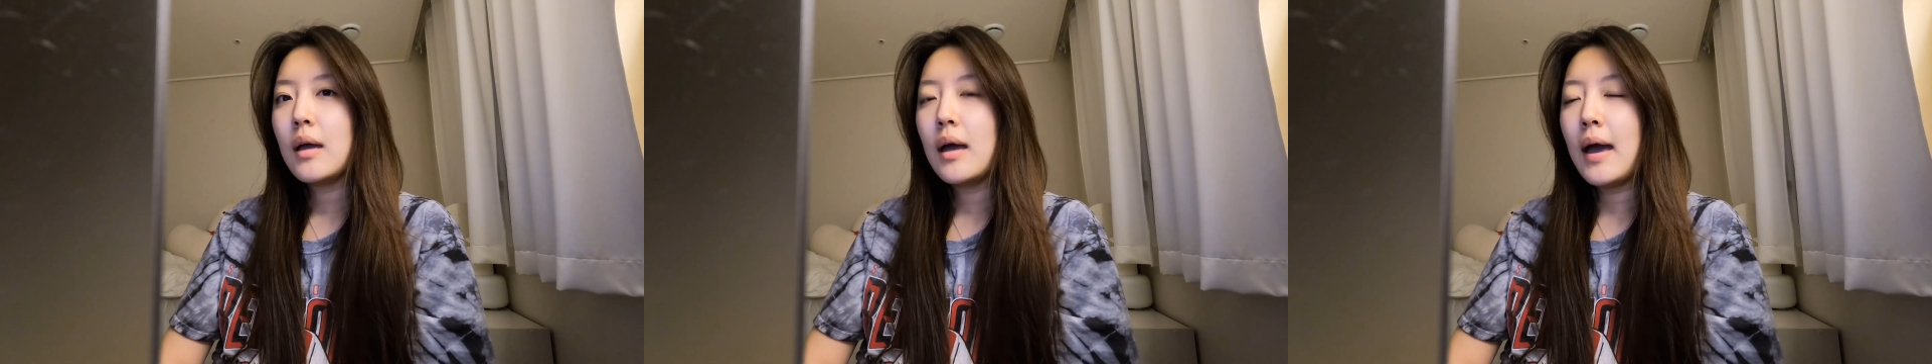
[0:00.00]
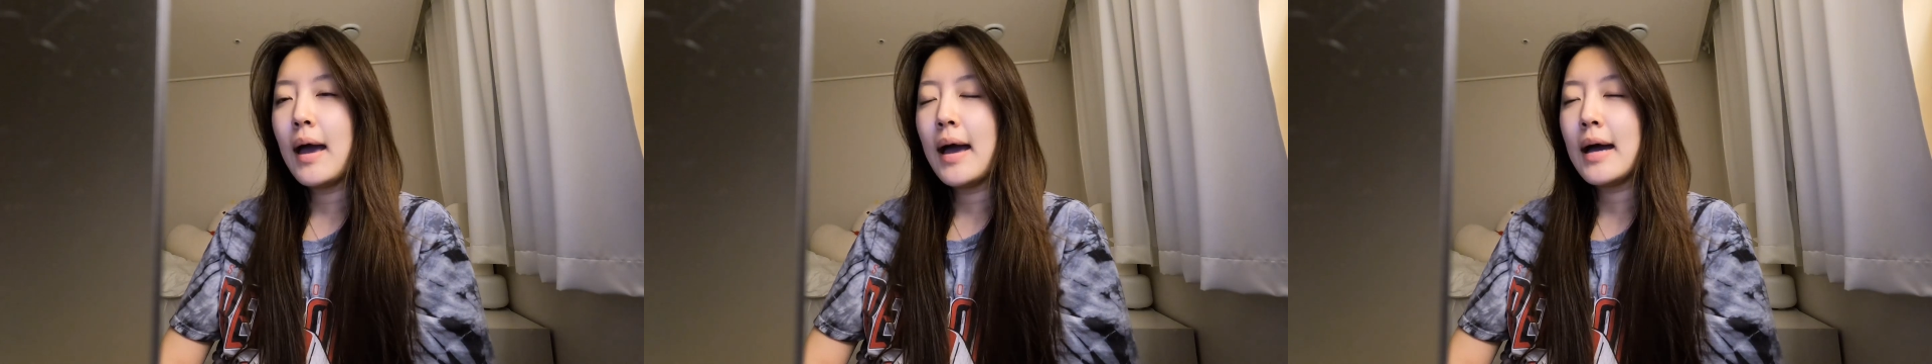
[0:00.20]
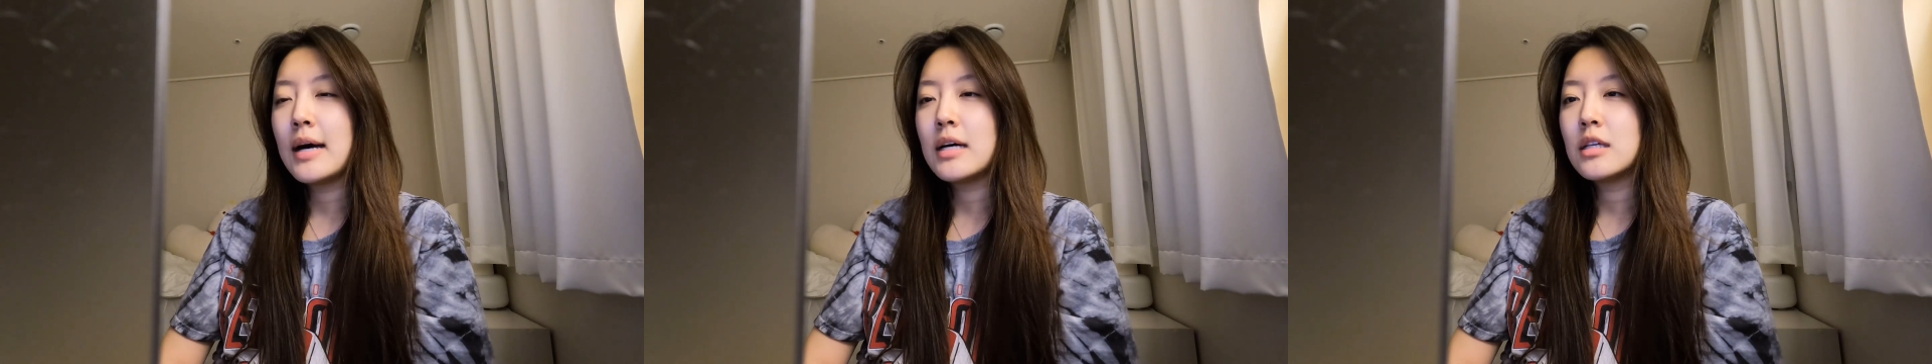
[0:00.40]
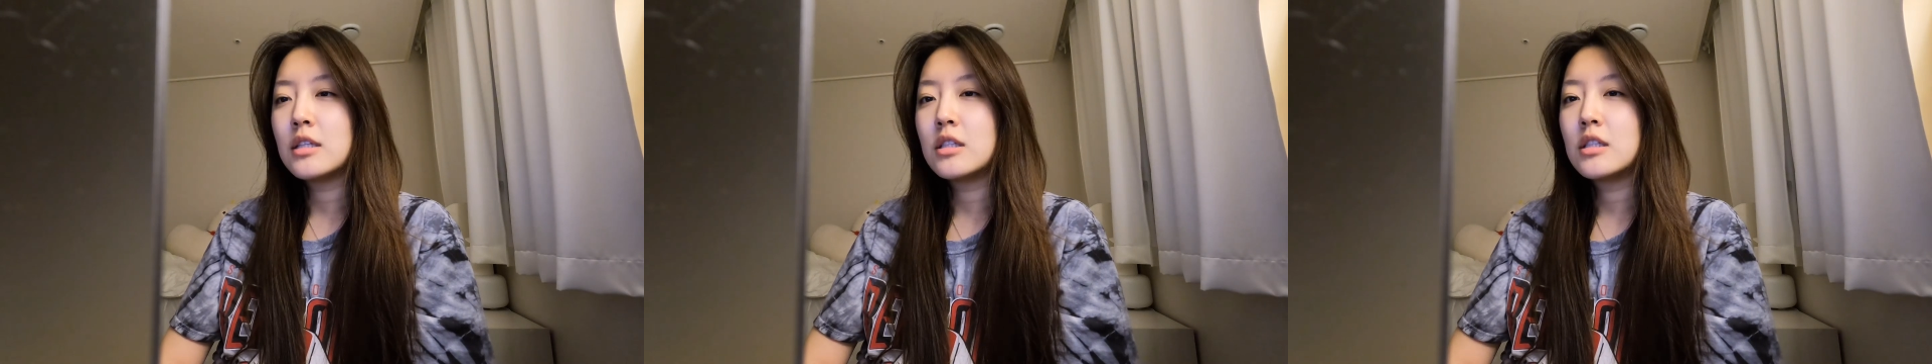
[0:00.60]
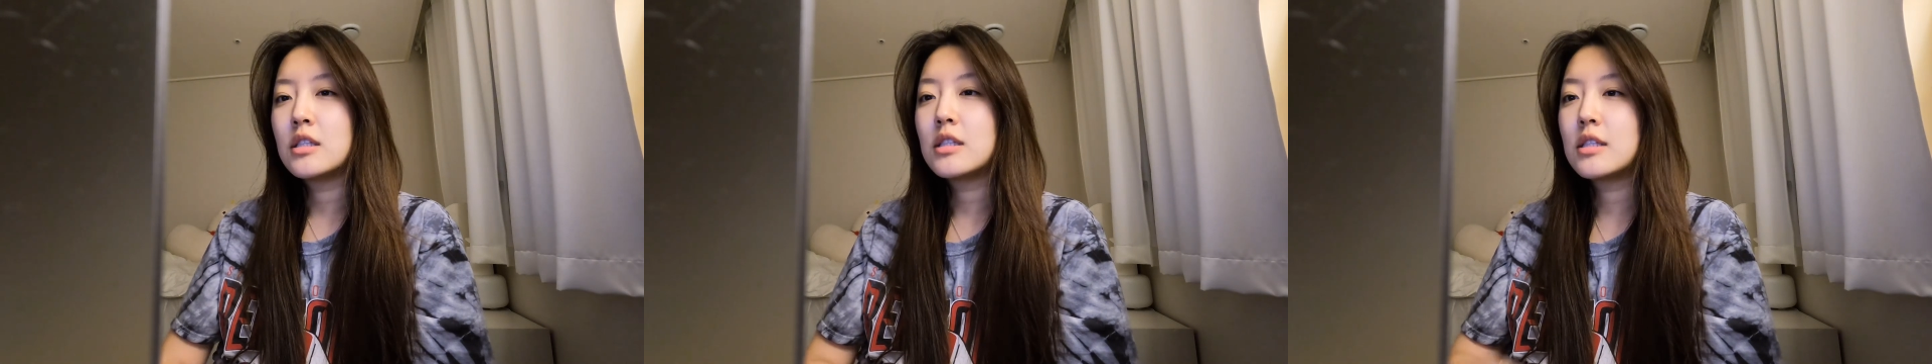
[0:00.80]

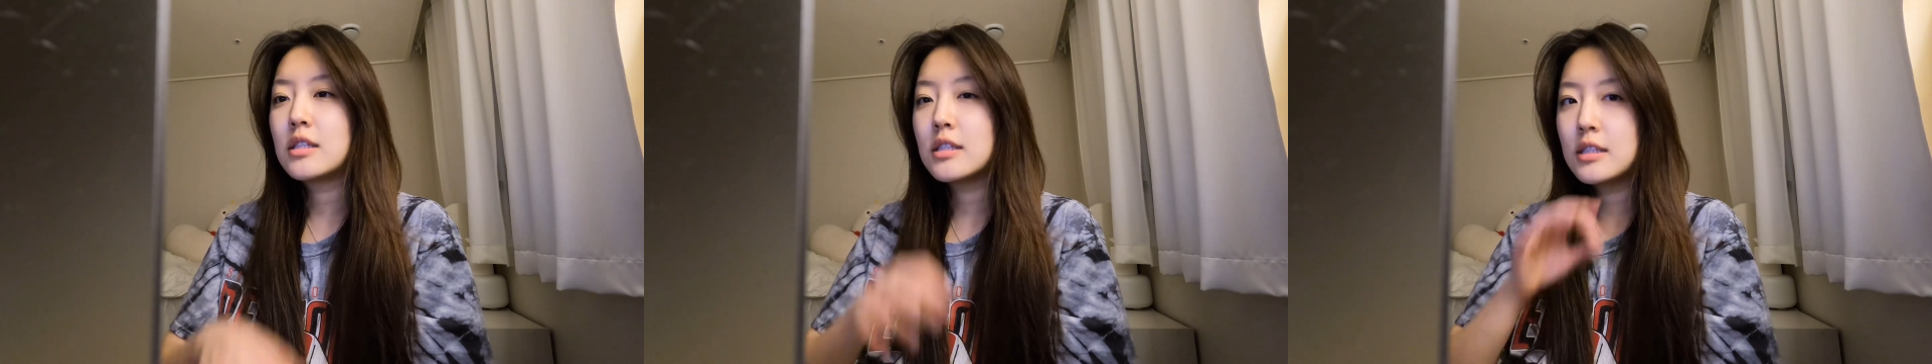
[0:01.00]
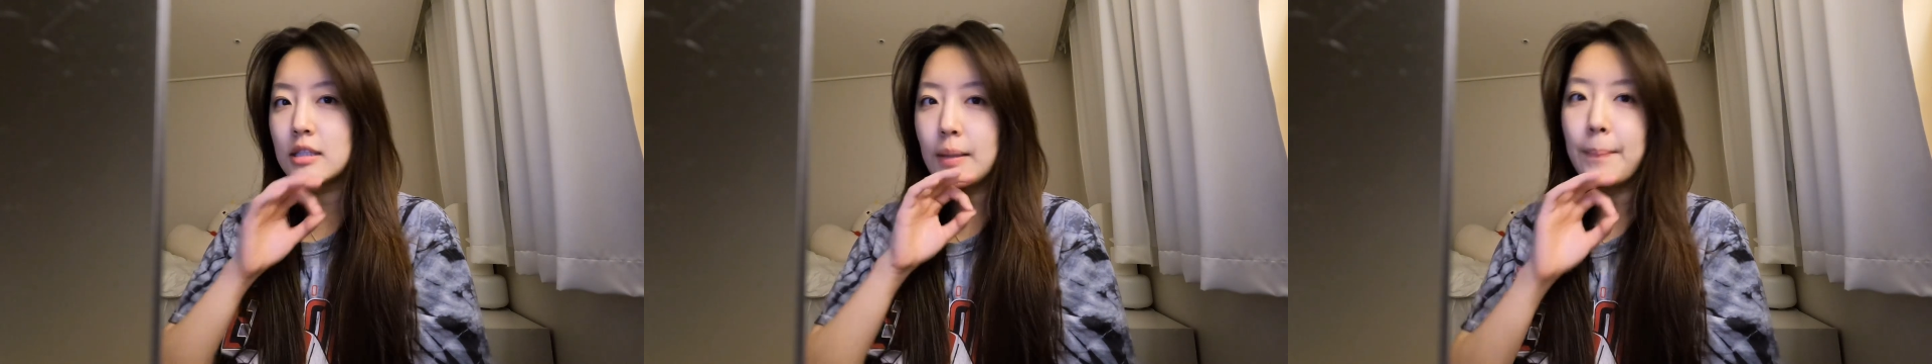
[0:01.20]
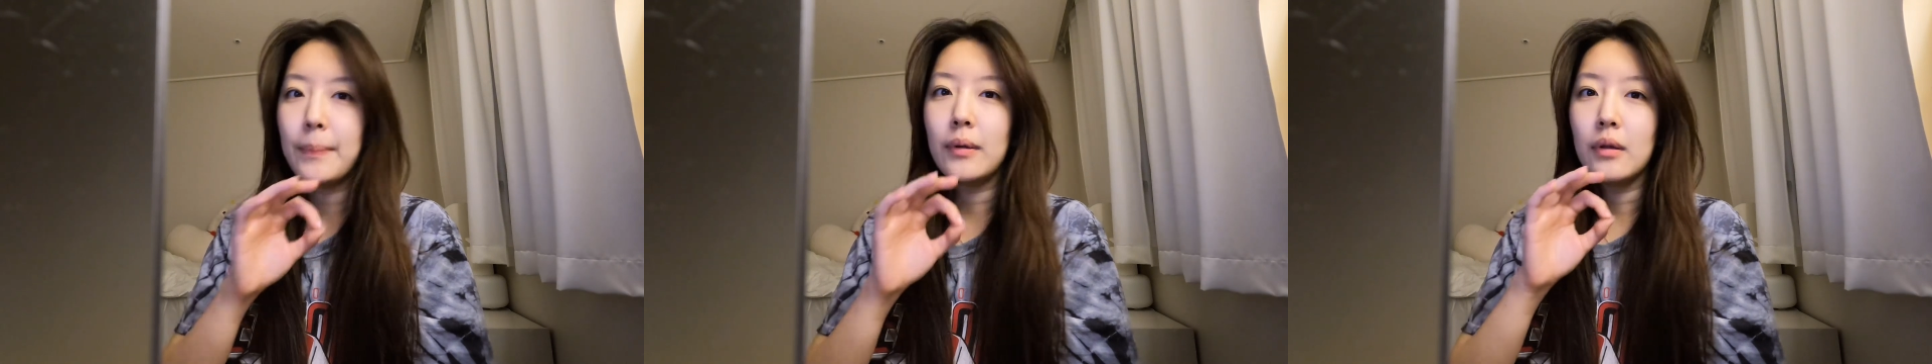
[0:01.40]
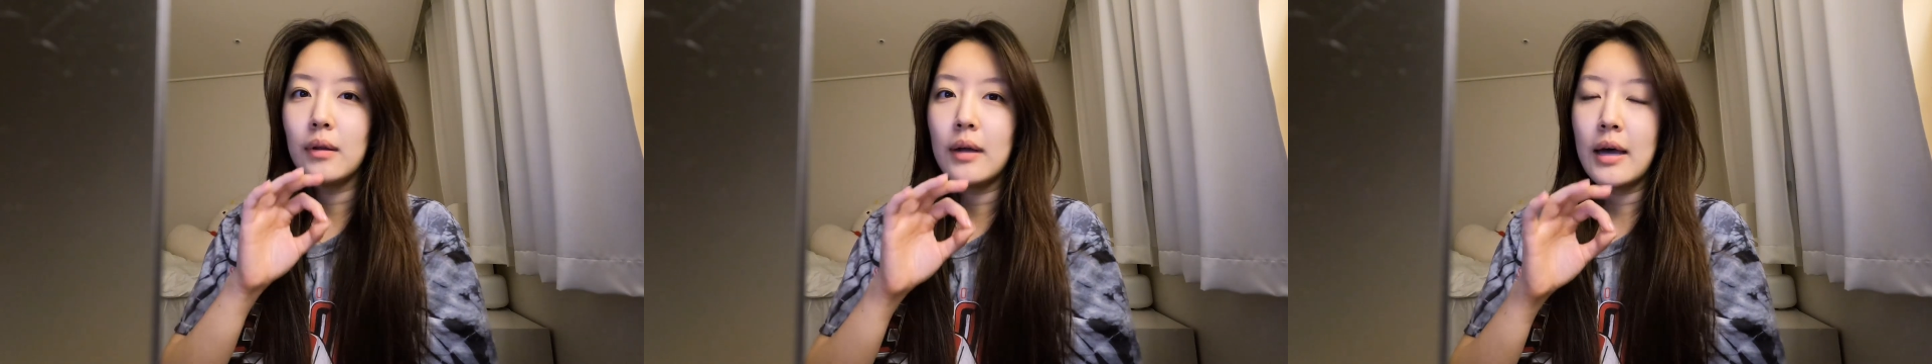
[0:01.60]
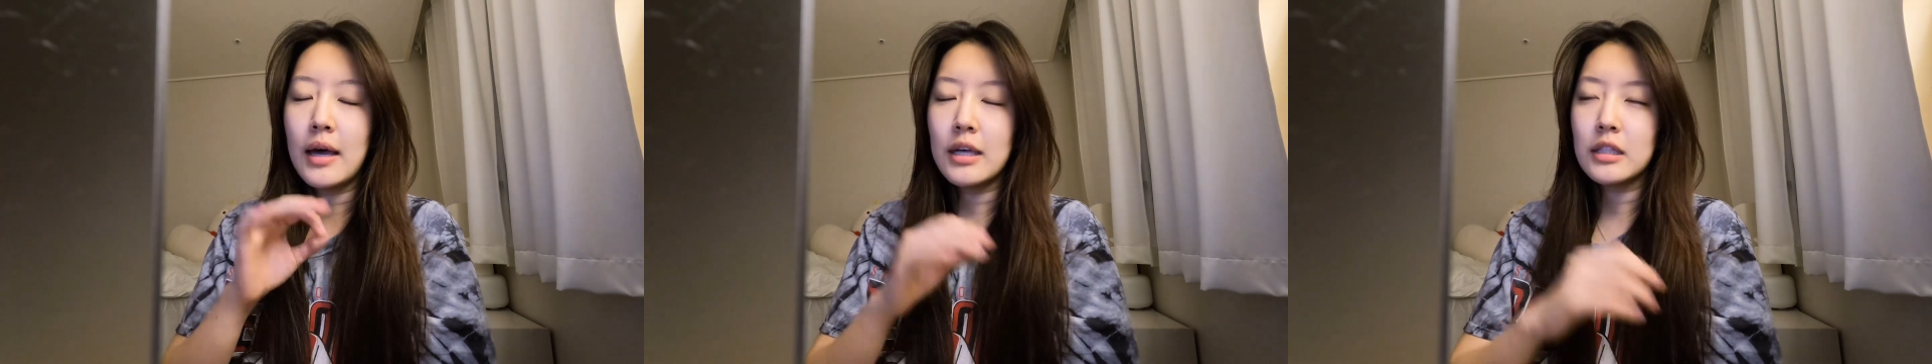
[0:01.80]
as
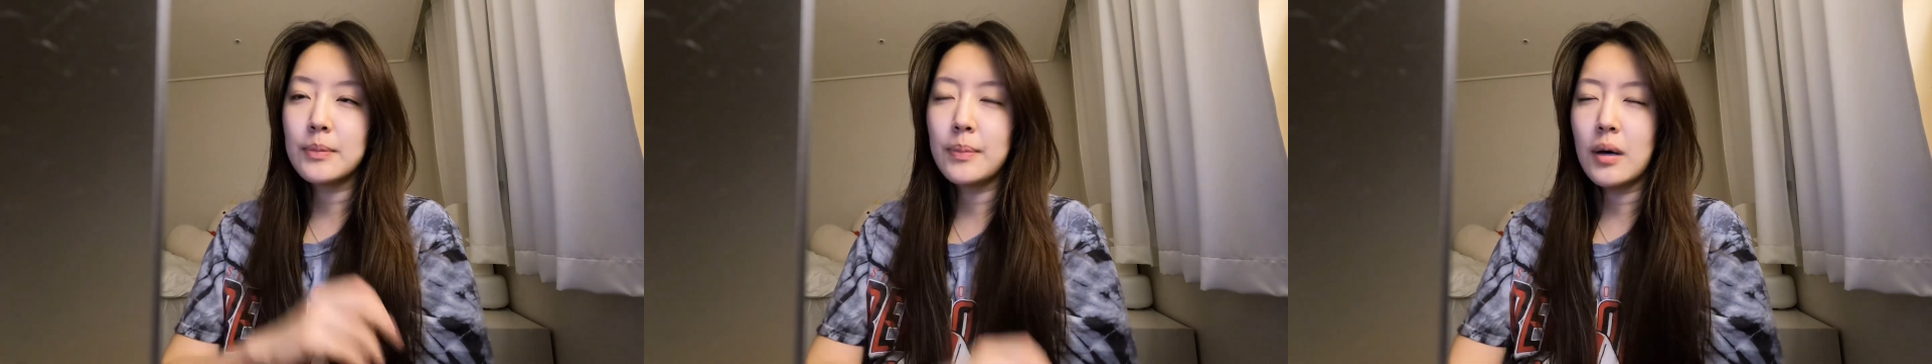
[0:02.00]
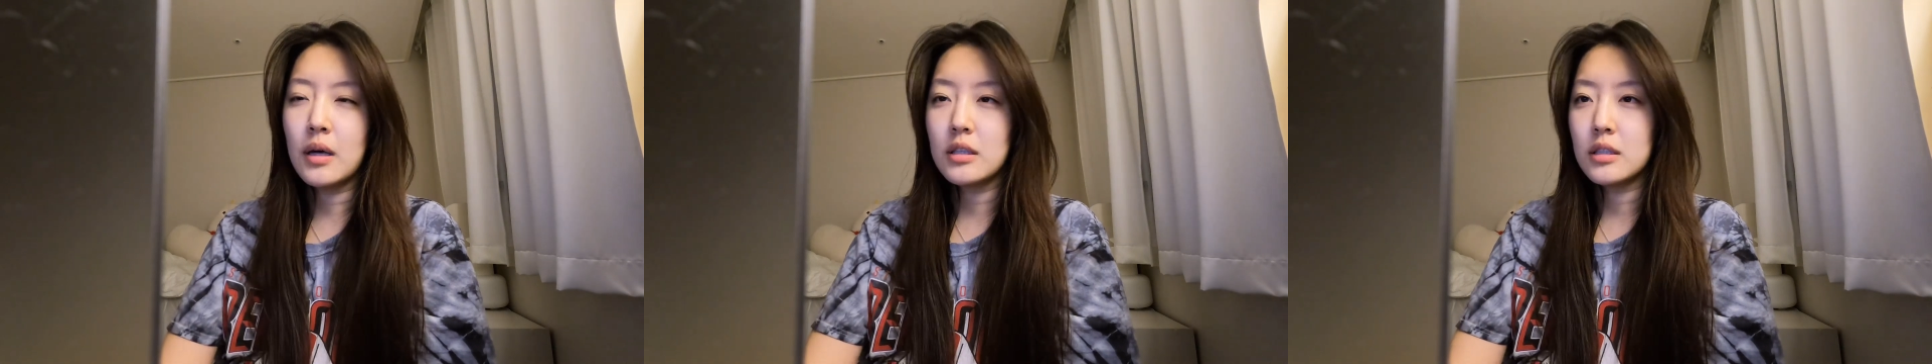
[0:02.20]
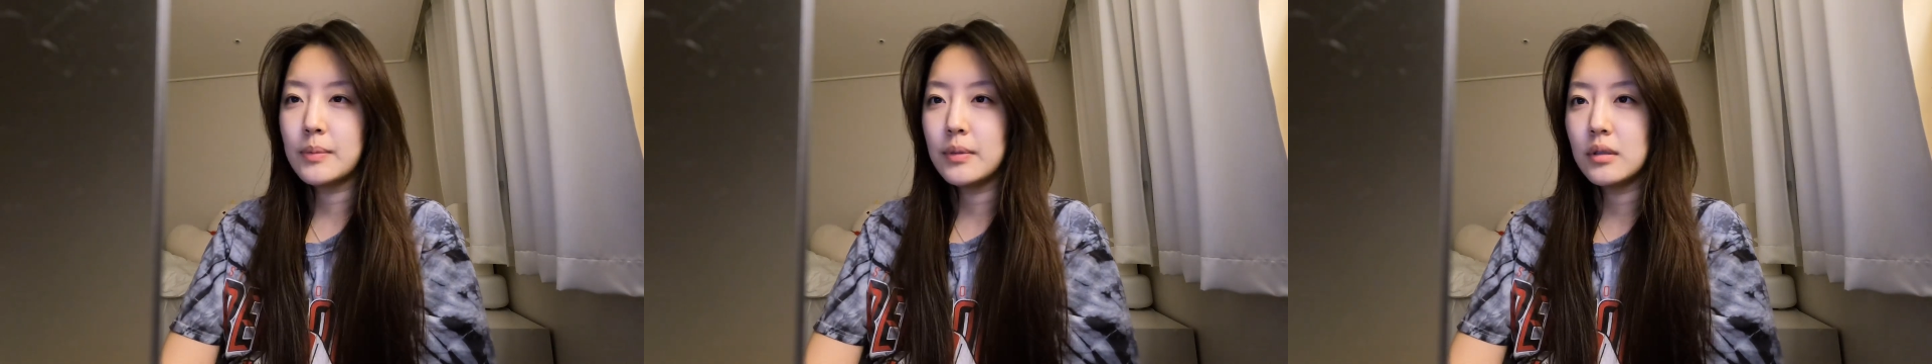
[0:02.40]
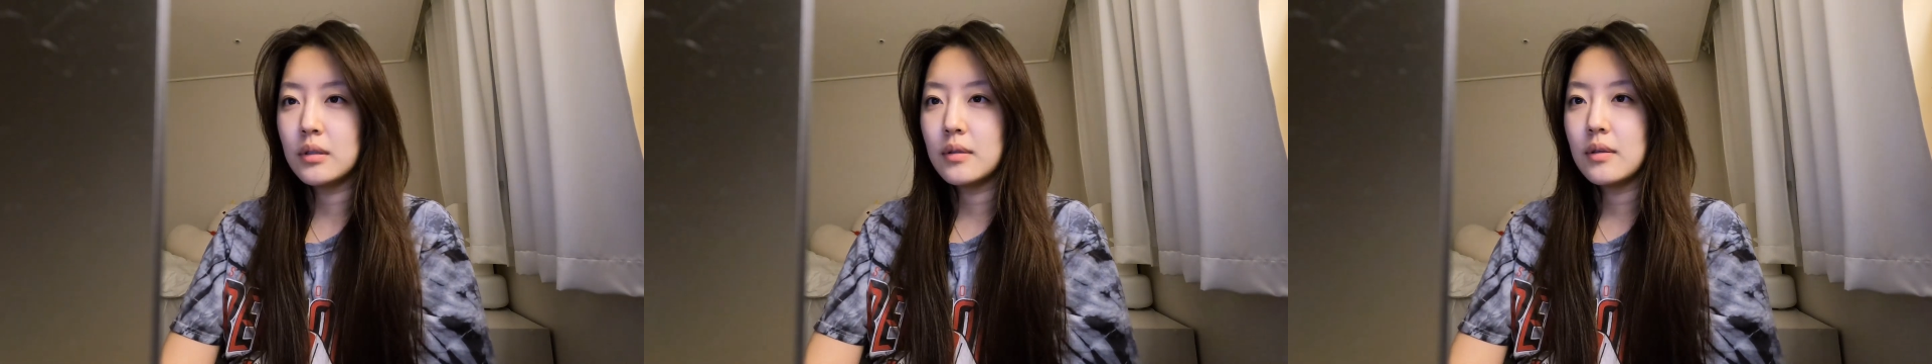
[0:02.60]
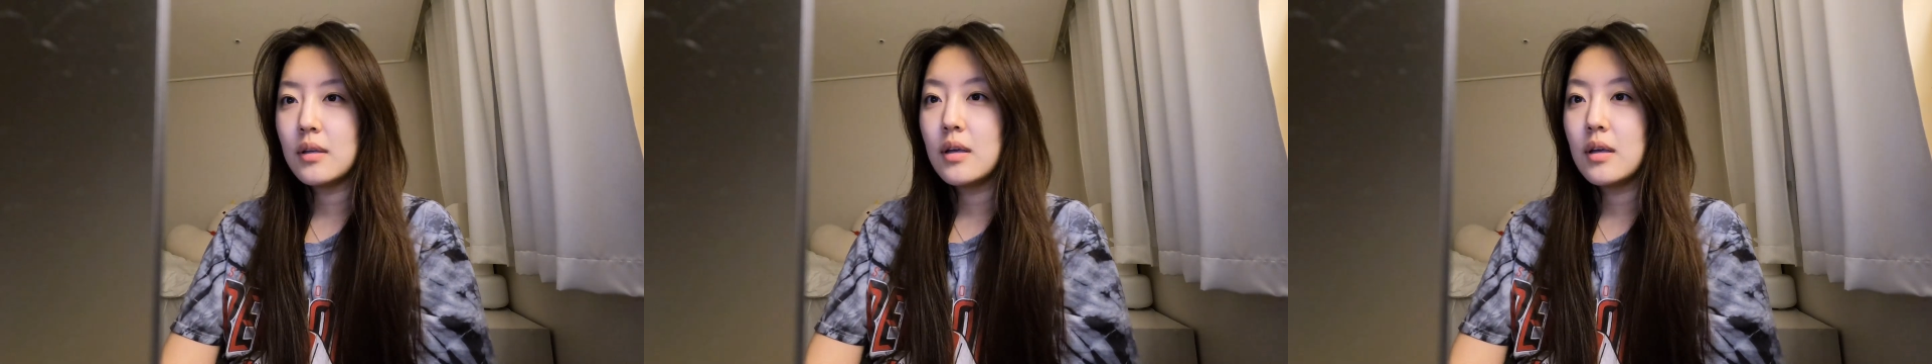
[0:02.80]
simple as possible.